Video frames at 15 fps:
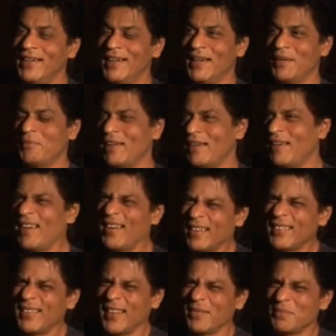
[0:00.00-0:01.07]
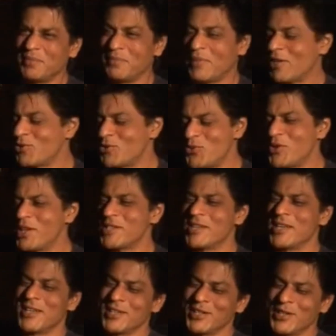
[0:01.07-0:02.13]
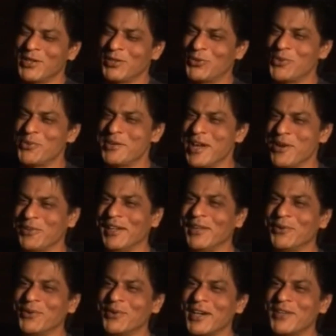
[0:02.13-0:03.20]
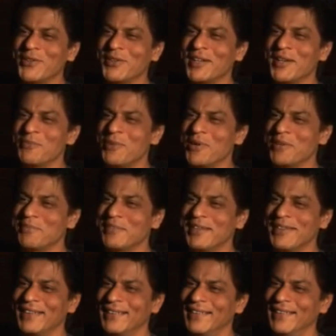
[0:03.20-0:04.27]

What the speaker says: And I'm like, yeah, as soon as they throw me out, I'll go. Right now, they're employing me.